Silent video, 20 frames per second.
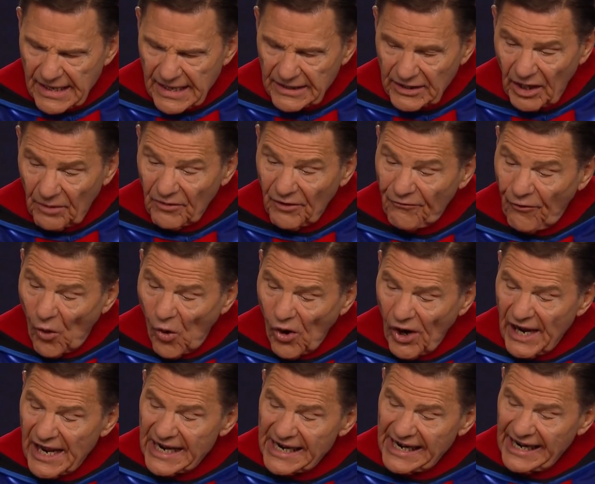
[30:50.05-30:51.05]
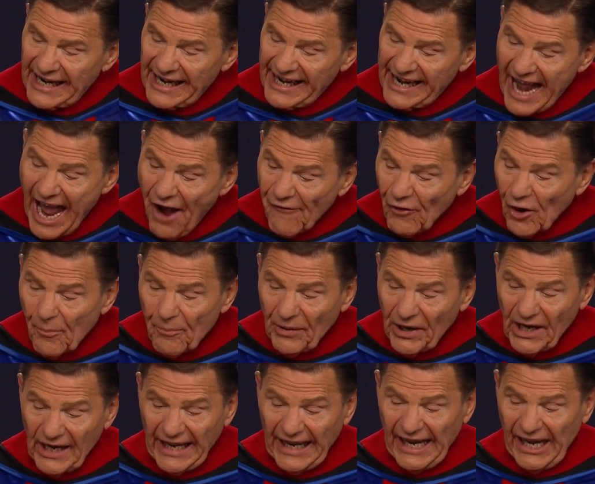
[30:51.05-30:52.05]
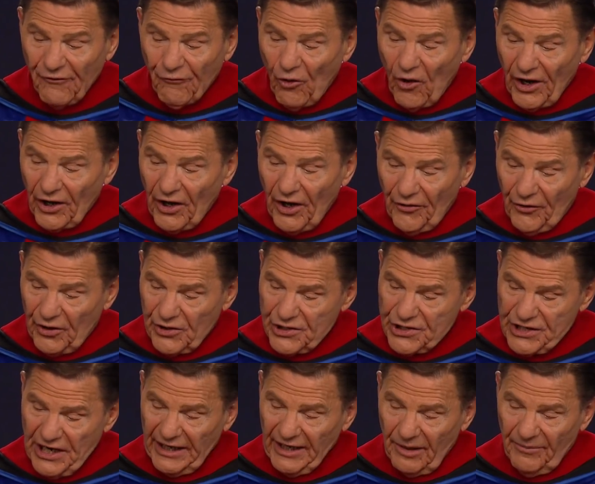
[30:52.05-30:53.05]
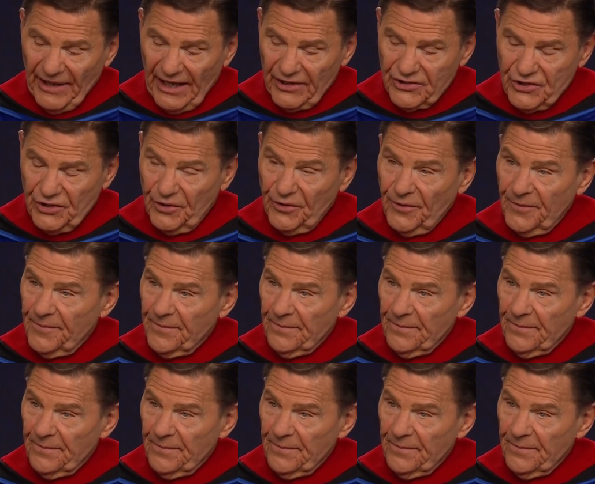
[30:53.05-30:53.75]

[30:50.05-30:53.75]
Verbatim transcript: Number four, never believe what others say about you.